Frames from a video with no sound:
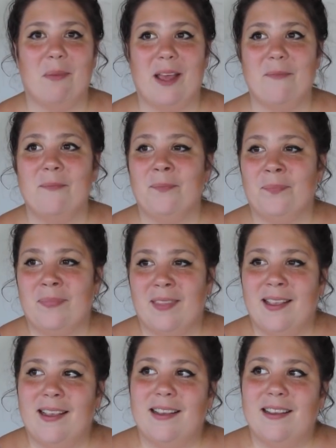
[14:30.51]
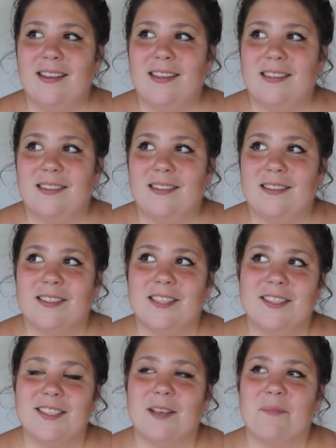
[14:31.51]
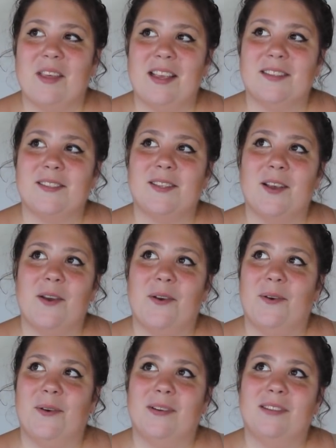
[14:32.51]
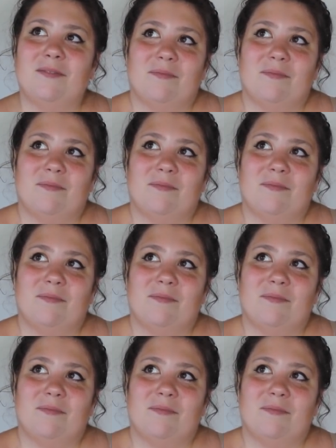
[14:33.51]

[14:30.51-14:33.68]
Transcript: but there's something so